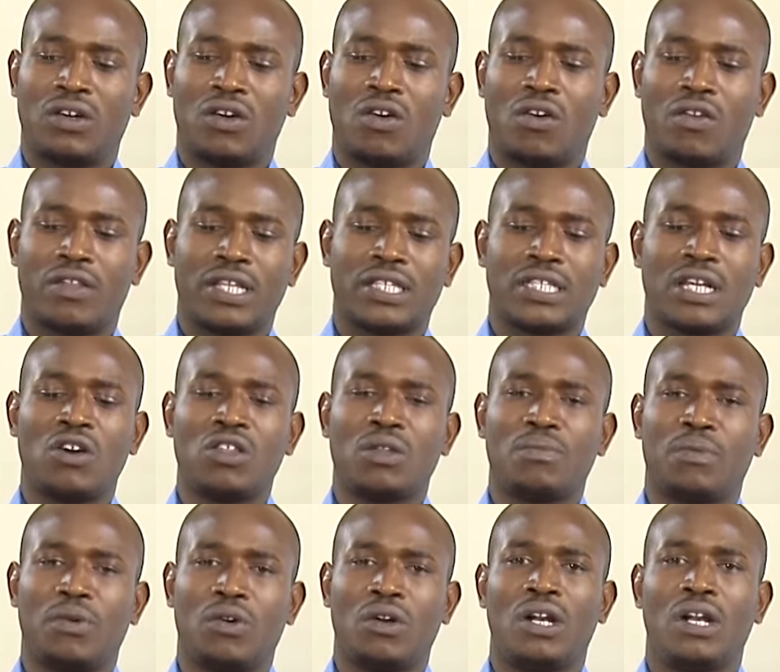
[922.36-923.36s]
or the south
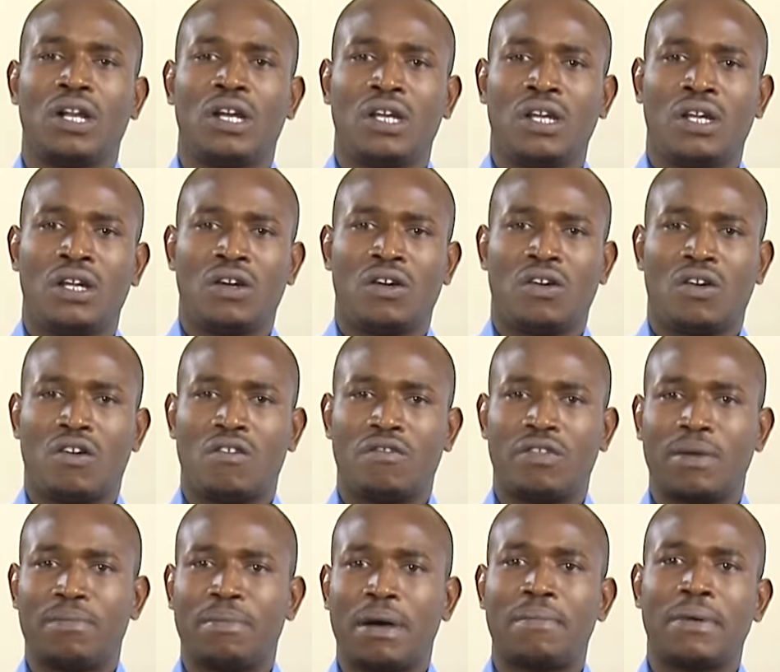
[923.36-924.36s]
pole of
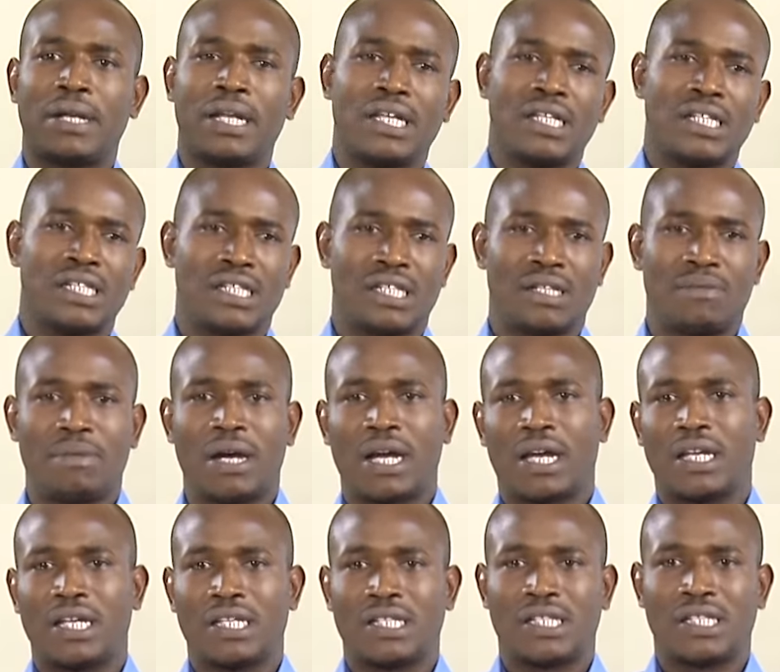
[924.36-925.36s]
the permanent
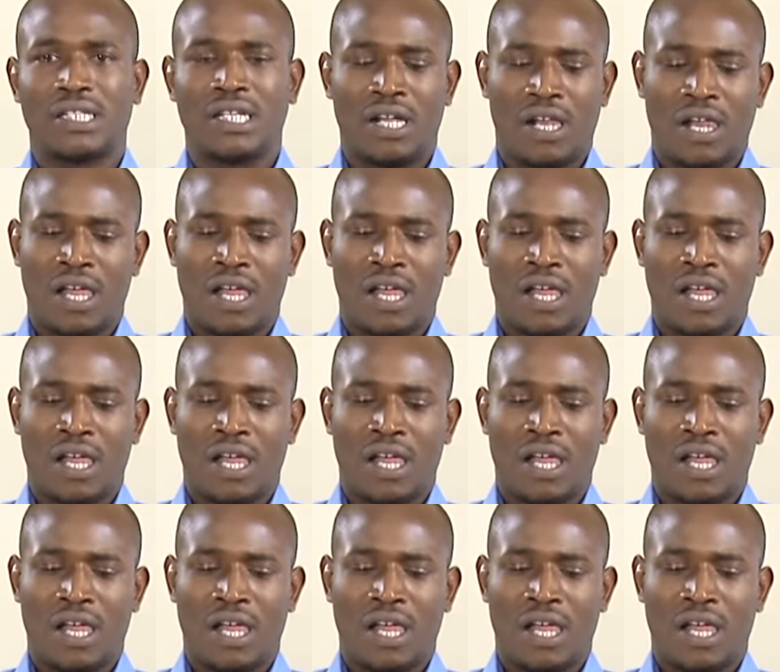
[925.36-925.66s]
magnet.